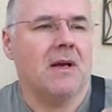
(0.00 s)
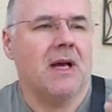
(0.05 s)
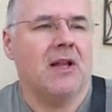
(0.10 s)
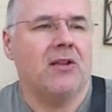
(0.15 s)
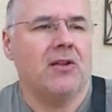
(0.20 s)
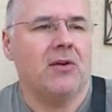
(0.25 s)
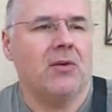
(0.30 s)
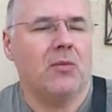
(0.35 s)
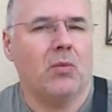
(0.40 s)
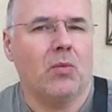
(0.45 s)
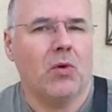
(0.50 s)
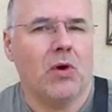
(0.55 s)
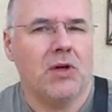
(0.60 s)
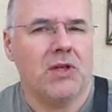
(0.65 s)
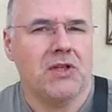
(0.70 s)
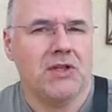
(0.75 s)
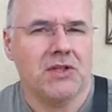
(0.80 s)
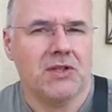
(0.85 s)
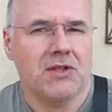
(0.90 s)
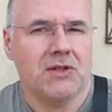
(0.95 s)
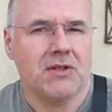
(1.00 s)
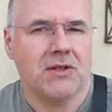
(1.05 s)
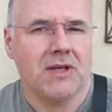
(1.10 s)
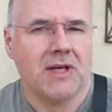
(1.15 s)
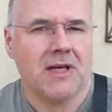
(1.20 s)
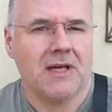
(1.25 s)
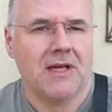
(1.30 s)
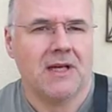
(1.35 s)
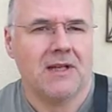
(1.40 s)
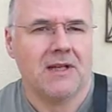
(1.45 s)
And the worst,
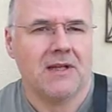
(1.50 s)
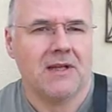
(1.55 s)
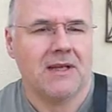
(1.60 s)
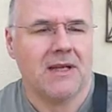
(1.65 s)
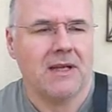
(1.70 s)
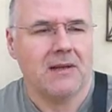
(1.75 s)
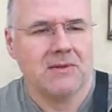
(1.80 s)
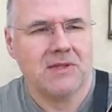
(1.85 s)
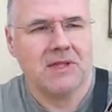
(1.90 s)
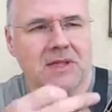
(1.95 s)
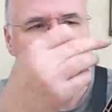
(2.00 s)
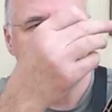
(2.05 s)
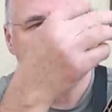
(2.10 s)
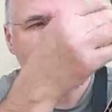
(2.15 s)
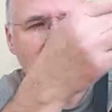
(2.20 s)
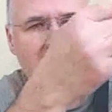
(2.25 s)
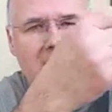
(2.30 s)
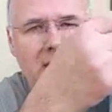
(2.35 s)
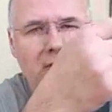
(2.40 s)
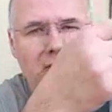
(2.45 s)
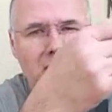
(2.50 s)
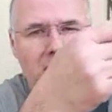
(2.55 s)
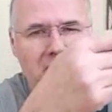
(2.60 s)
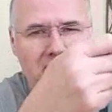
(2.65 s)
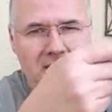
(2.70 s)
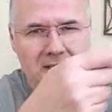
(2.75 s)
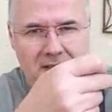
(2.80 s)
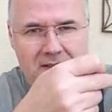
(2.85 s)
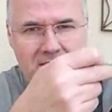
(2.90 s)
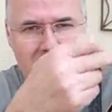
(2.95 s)
it was
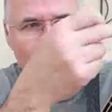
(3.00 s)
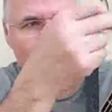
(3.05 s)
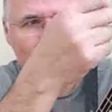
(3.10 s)
increments,